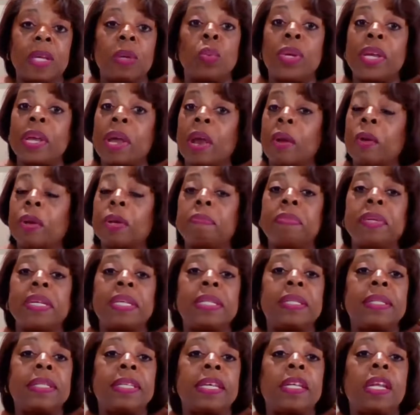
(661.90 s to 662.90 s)
We are a
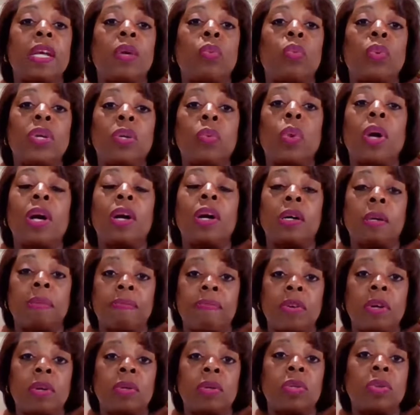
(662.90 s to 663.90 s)
big tent, and we
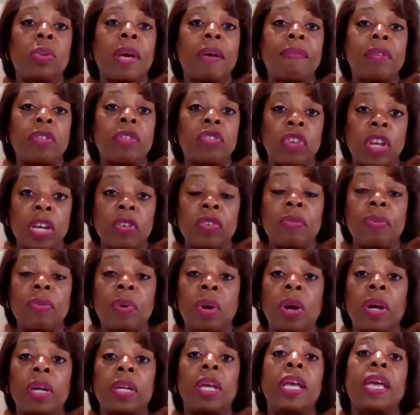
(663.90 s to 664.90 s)
welcome folks who have a change of
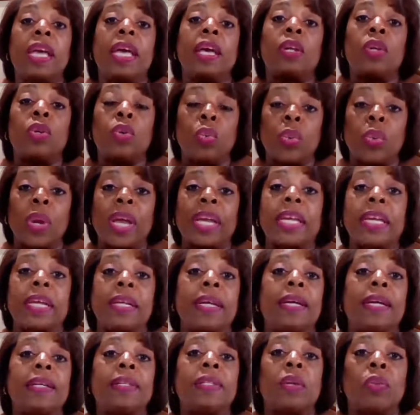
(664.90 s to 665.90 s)
heart and who
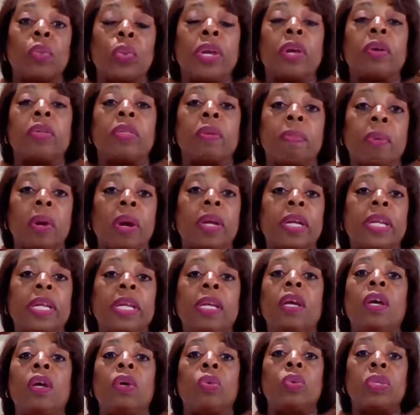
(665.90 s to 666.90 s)
recognize that we are the
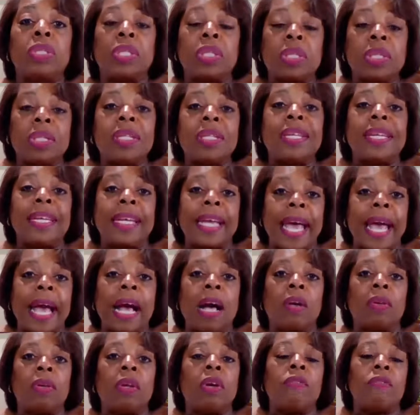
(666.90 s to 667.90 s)
party who is looking
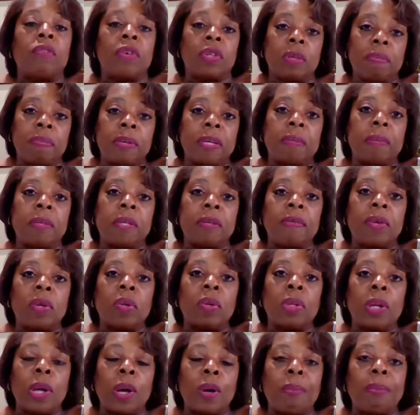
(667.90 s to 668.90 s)
out for the people of
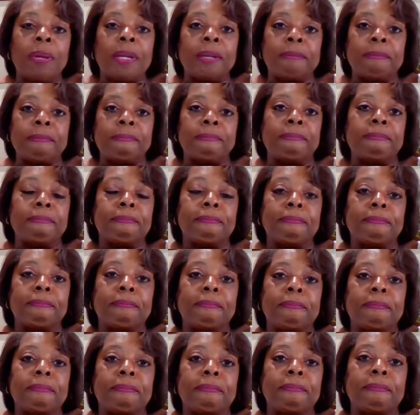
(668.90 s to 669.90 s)
Oklahoma.
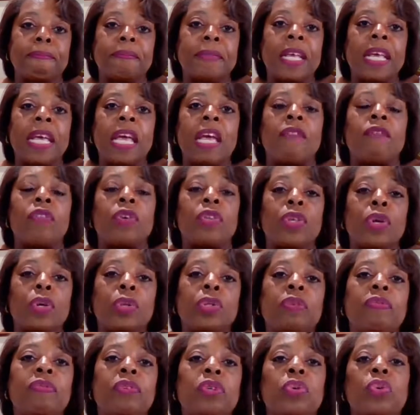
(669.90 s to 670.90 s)
And for
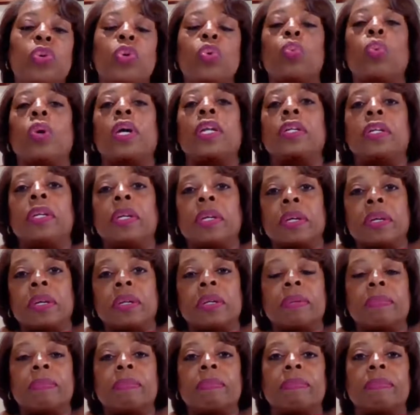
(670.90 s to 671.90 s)
those of you who wonder,